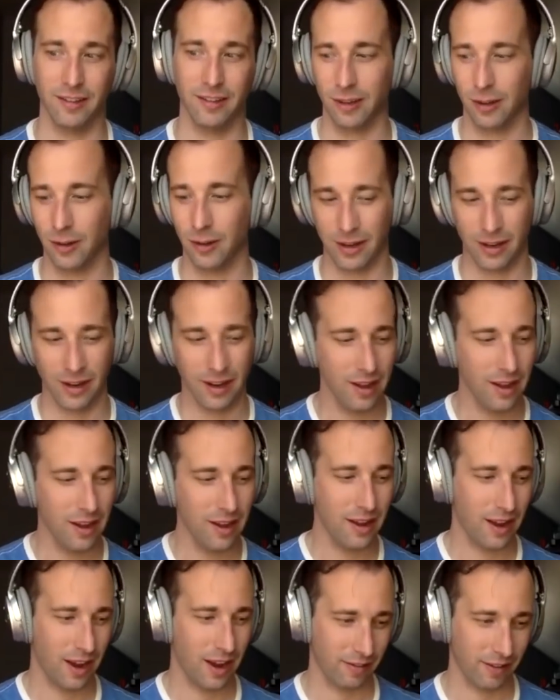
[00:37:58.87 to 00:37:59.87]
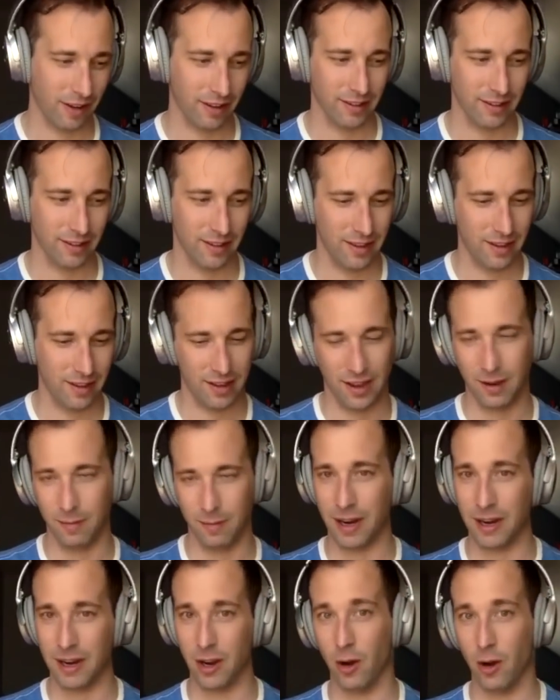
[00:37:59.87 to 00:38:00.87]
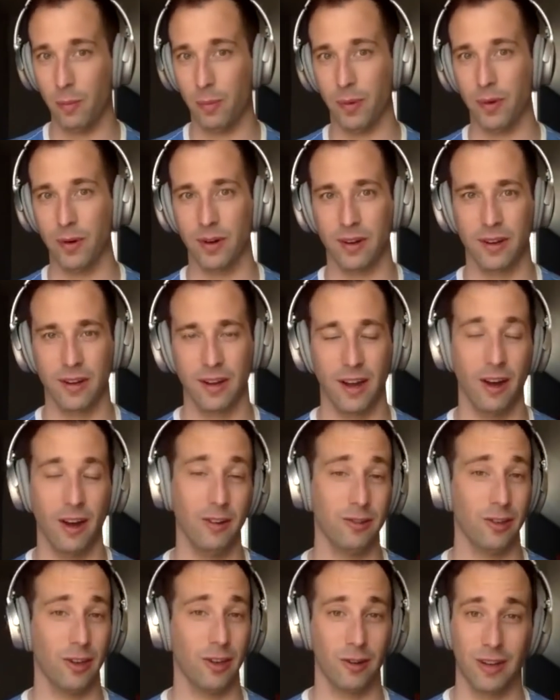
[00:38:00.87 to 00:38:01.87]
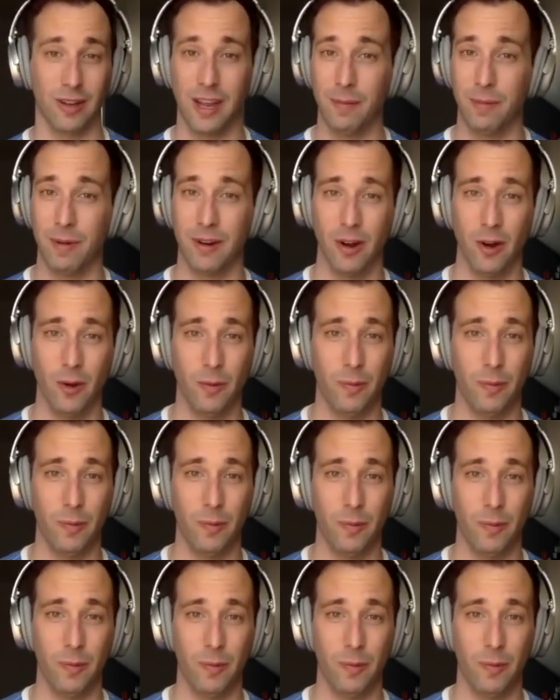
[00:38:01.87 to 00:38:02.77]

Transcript: So like I've got in my notebook, also keep a notebook and